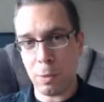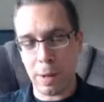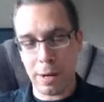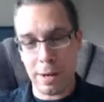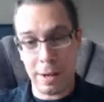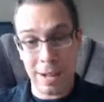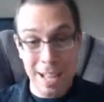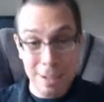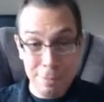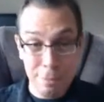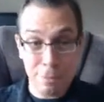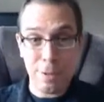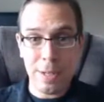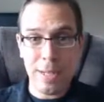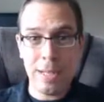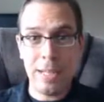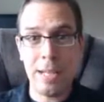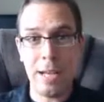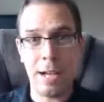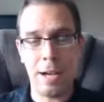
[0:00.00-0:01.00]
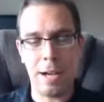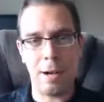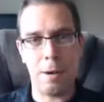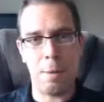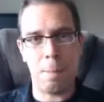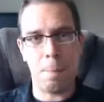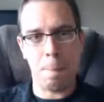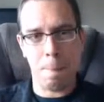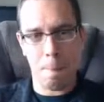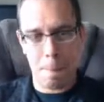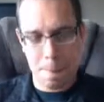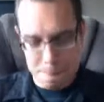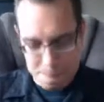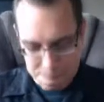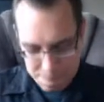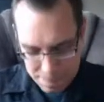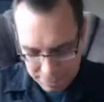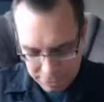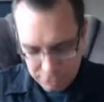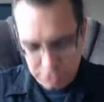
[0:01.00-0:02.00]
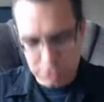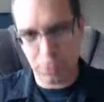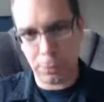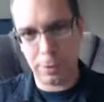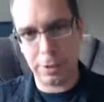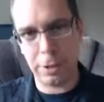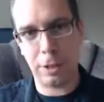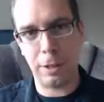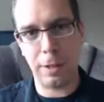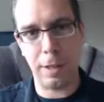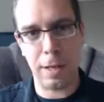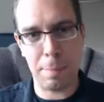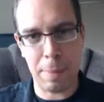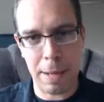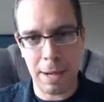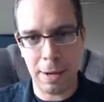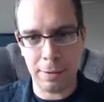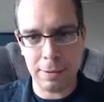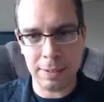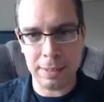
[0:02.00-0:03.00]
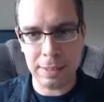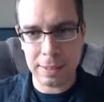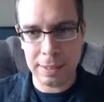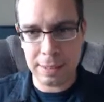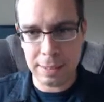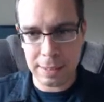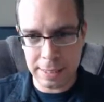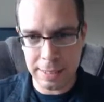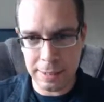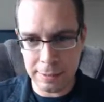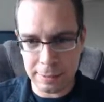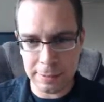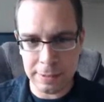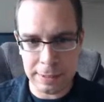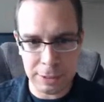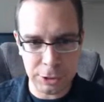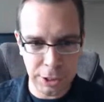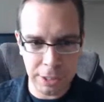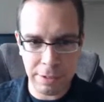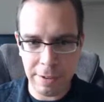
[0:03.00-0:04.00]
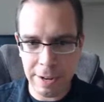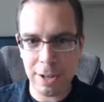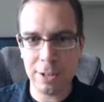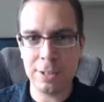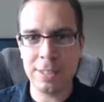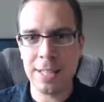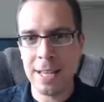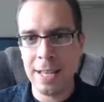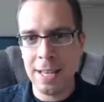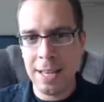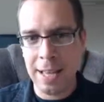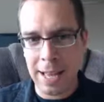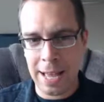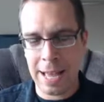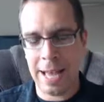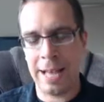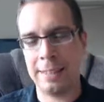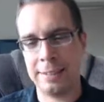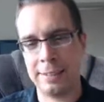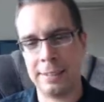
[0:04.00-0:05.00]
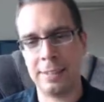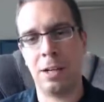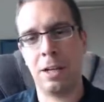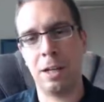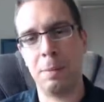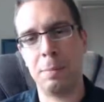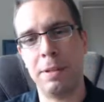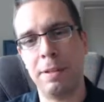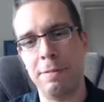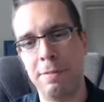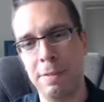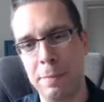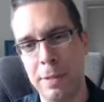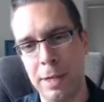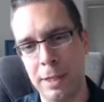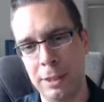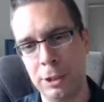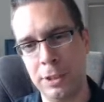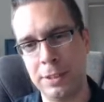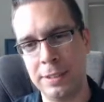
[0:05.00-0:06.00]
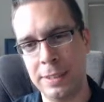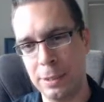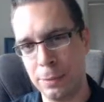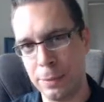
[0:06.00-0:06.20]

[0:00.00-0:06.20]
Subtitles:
Every tutorial about yield and generators has to talk about the Fibonacci sequence,